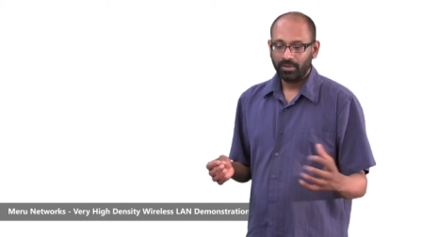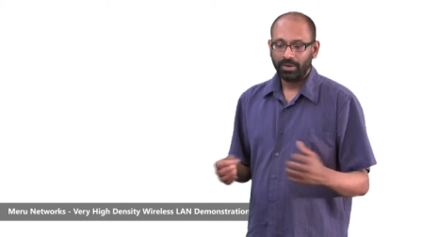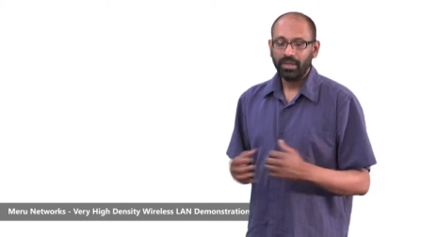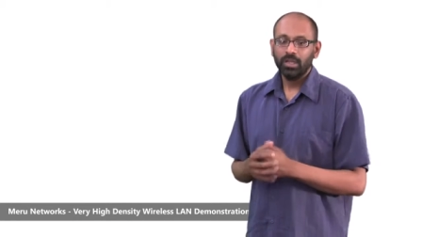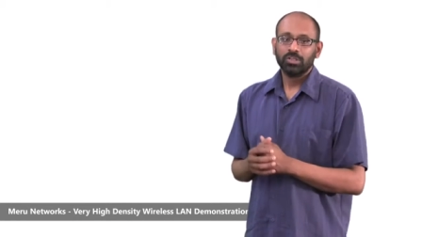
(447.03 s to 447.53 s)

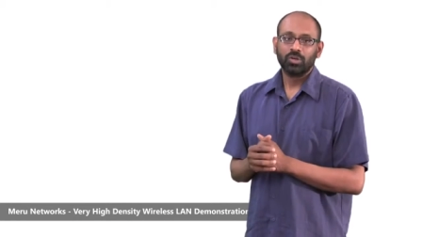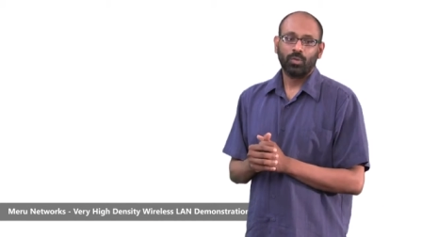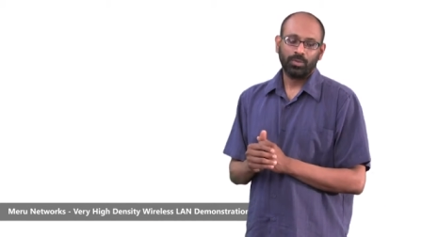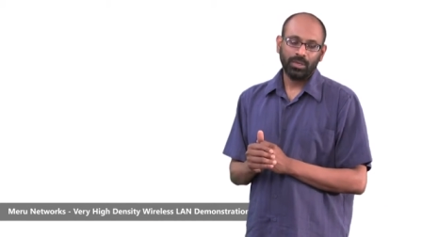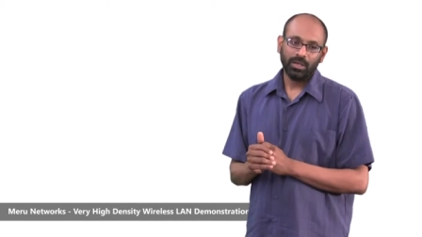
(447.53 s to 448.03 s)
Right? So
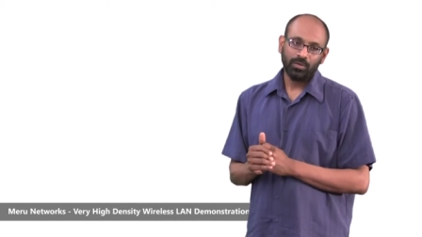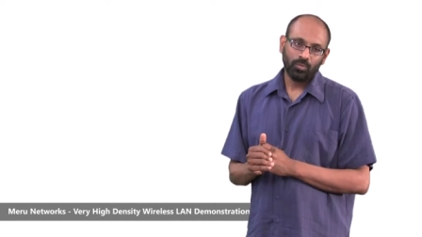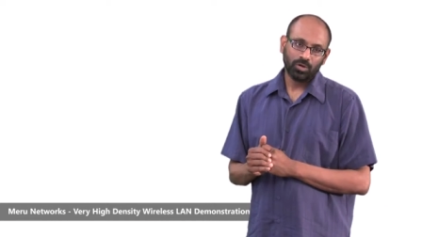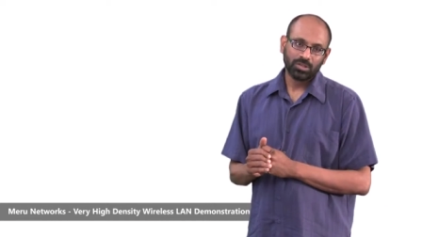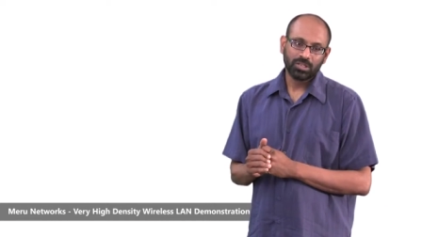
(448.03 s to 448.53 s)
what we did
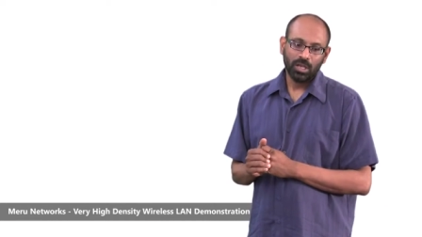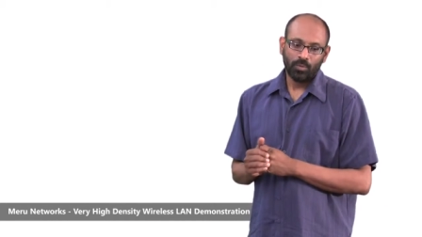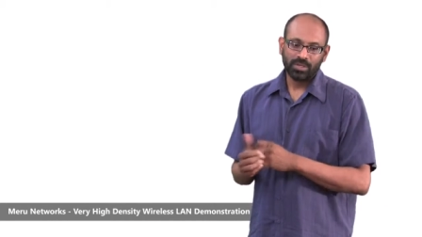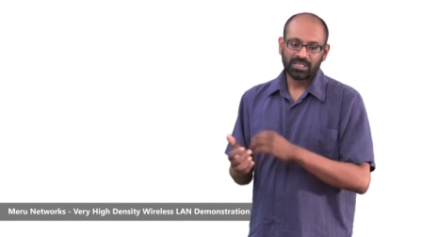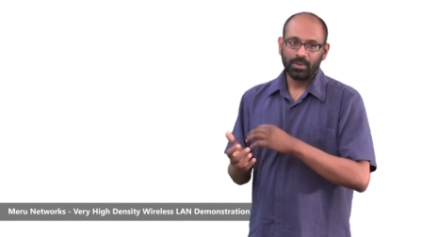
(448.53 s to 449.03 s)
was
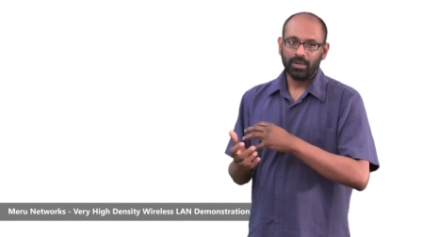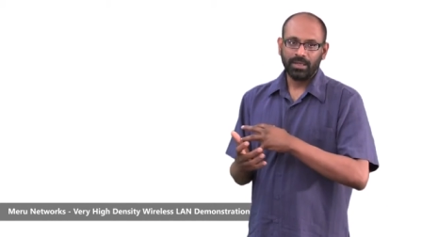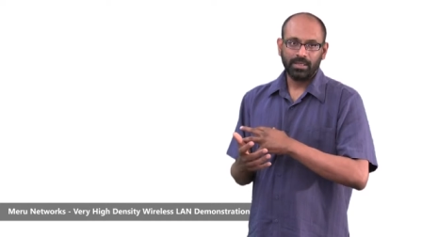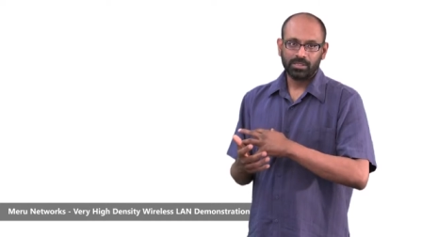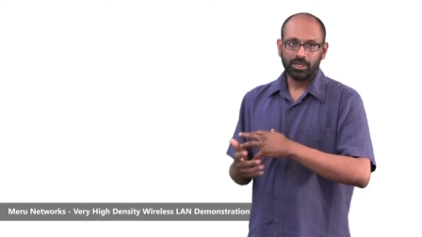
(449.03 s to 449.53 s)
we
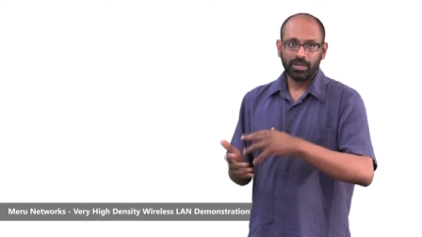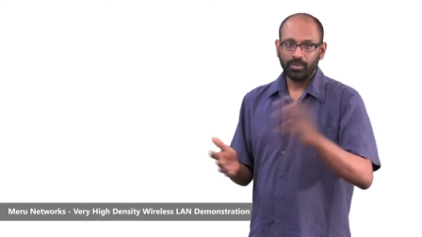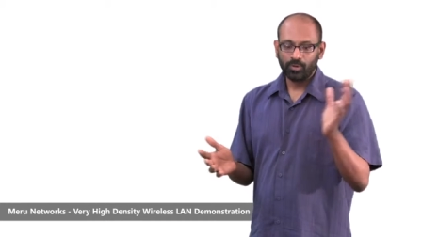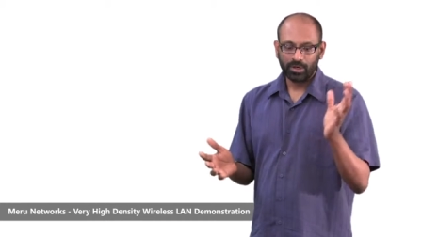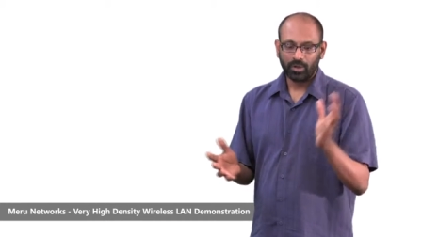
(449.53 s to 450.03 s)
simultaneously
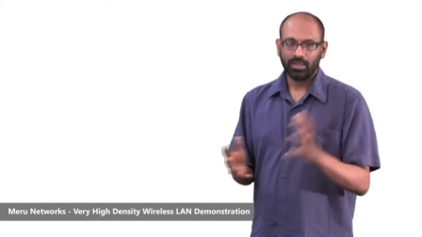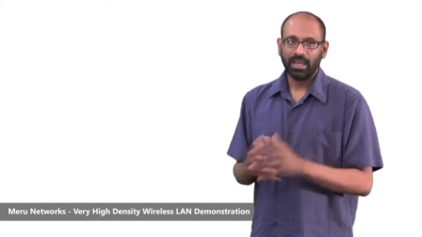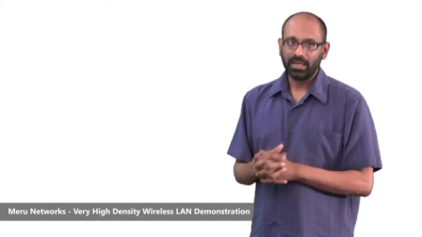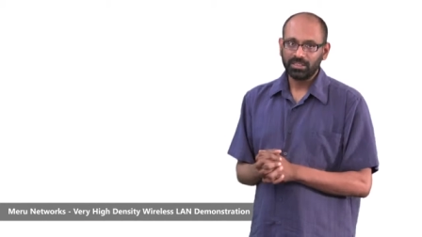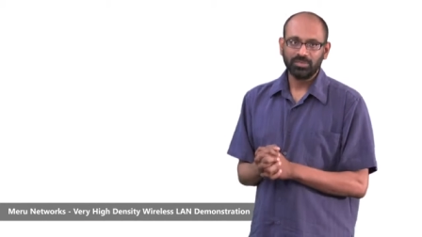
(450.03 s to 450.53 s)
rebooted all the
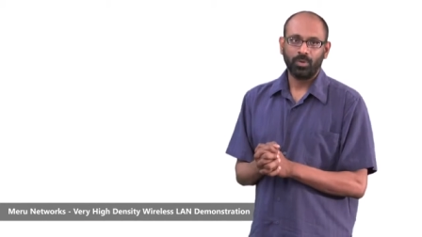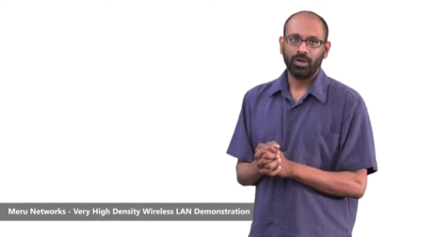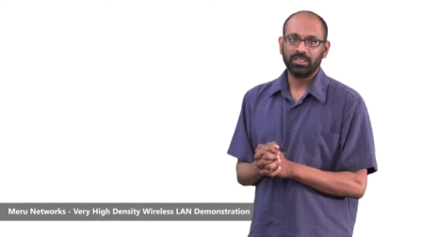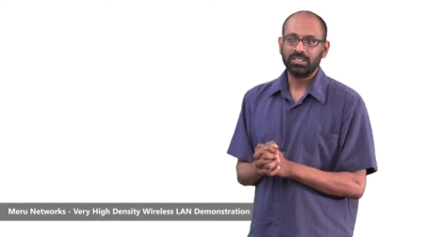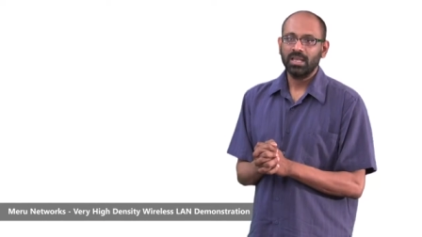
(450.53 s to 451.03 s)
access
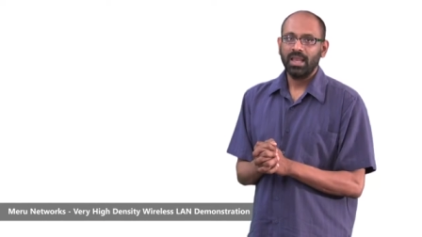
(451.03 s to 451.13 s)
points